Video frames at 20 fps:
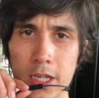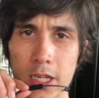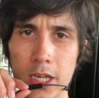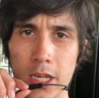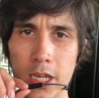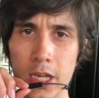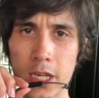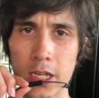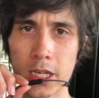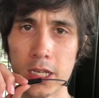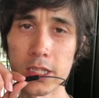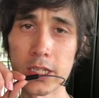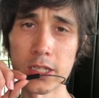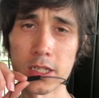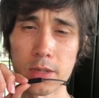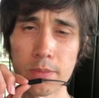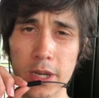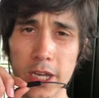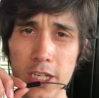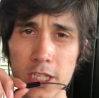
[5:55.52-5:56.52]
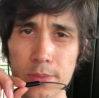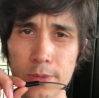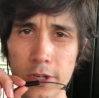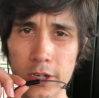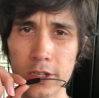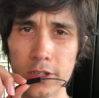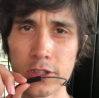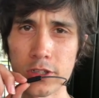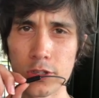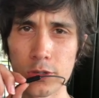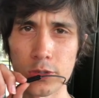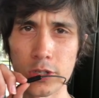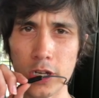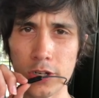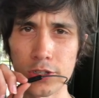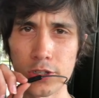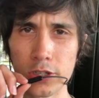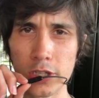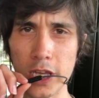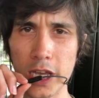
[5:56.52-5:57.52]
And at least in my experience, so
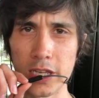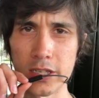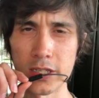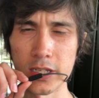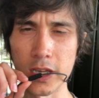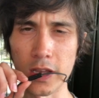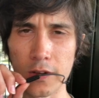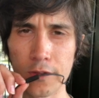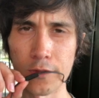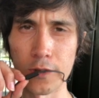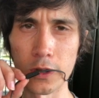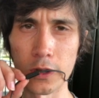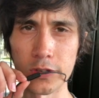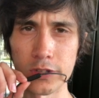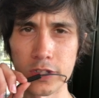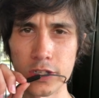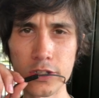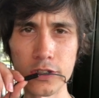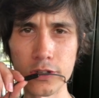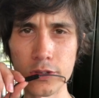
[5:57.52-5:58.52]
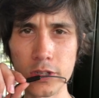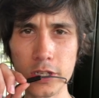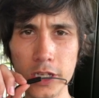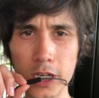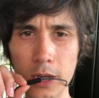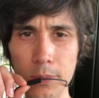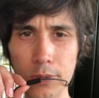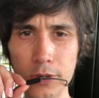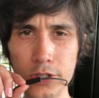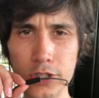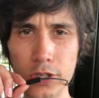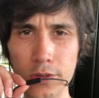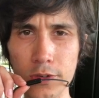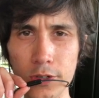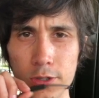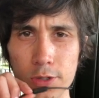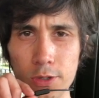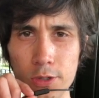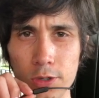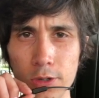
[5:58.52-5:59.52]
Dr. Glass kind of falls into the upper
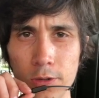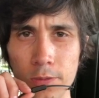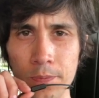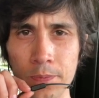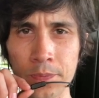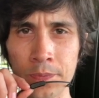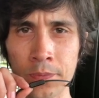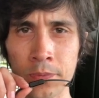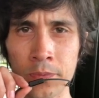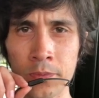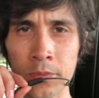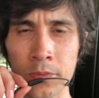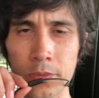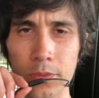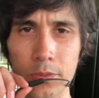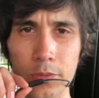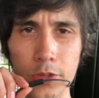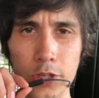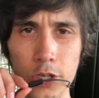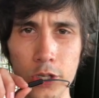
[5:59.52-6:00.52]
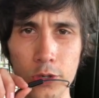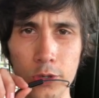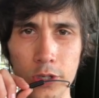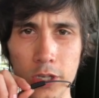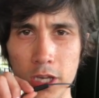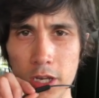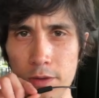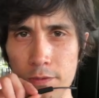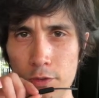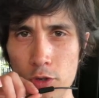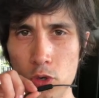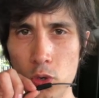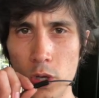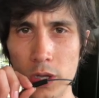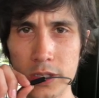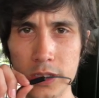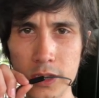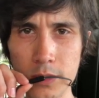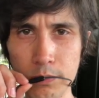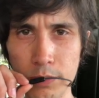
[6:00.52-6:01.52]
cervical, kind of
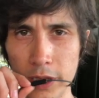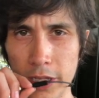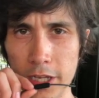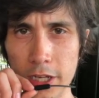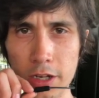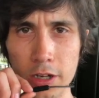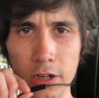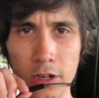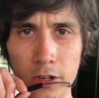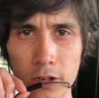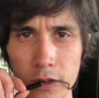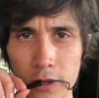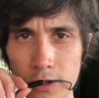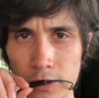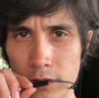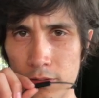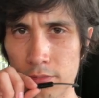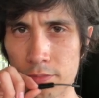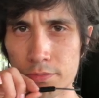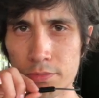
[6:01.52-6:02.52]
quant Blair,